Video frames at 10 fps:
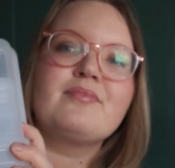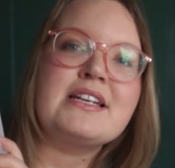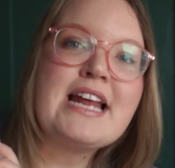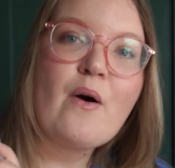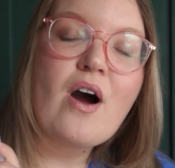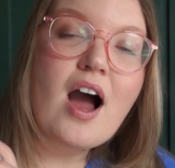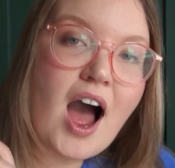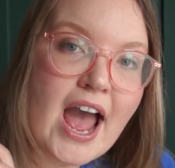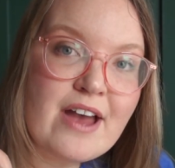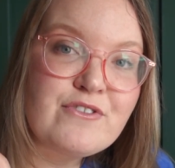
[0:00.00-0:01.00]
Now,
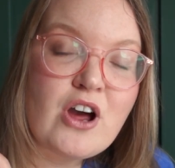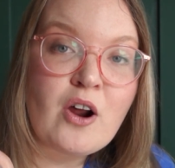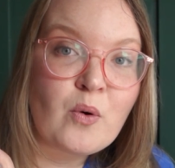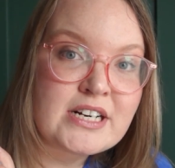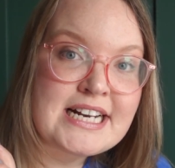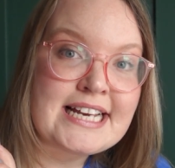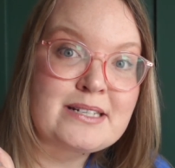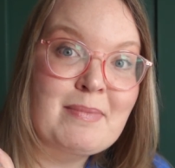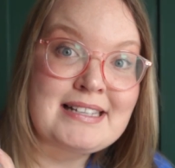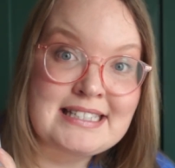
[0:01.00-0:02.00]
I have not
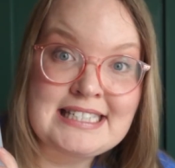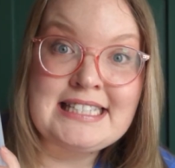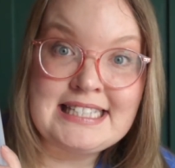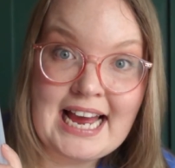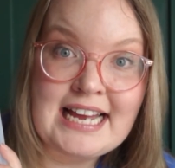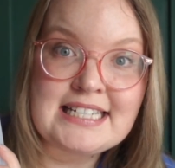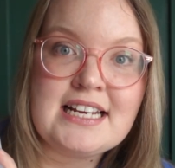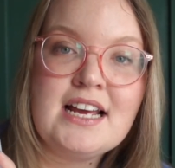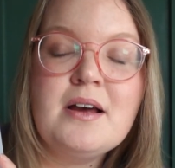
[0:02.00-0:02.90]
organized my seeds yet,